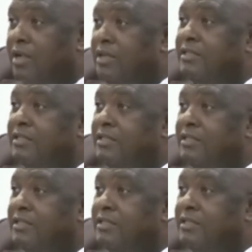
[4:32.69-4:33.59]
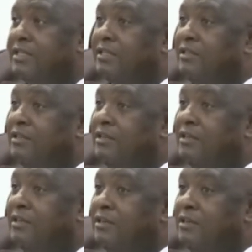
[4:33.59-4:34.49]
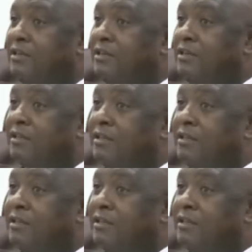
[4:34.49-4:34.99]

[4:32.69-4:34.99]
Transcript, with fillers: he stated that the